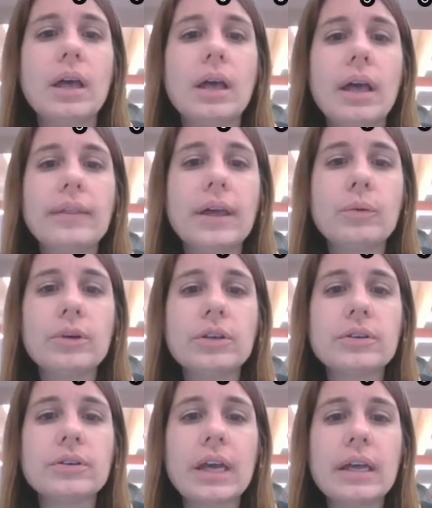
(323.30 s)
And then when you're
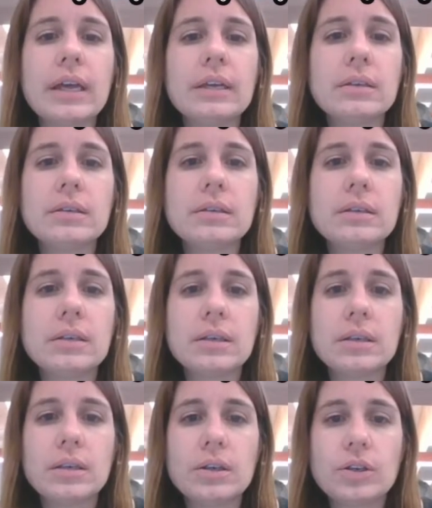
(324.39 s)
done,
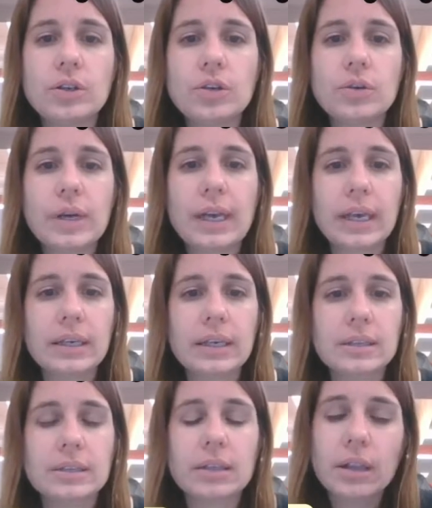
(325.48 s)
you
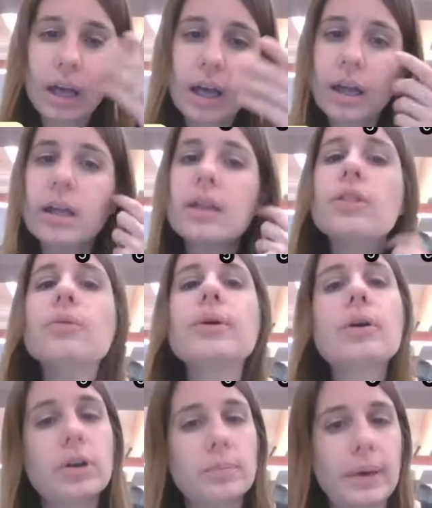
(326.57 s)
hit the
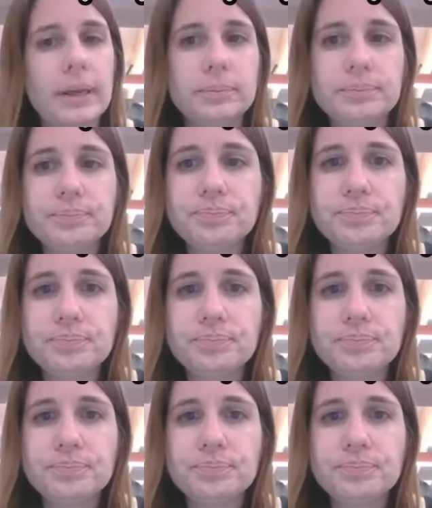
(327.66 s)
record button.